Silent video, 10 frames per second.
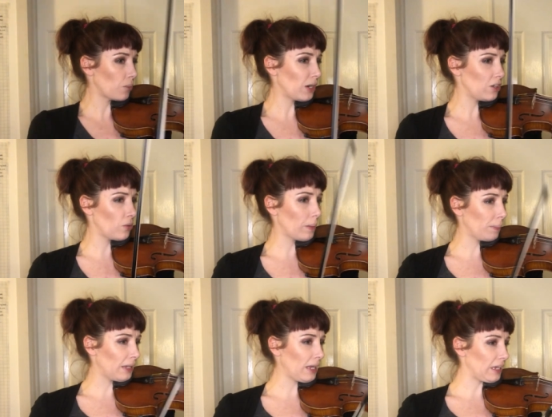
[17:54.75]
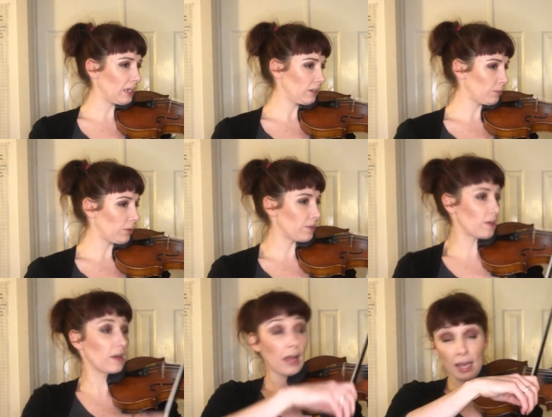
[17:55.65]
when you are playing. Where is
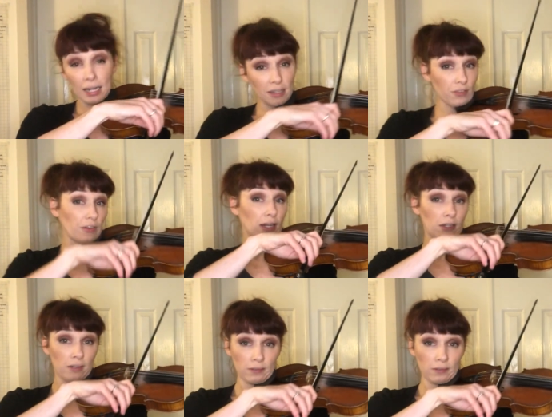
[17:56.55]
it? 83.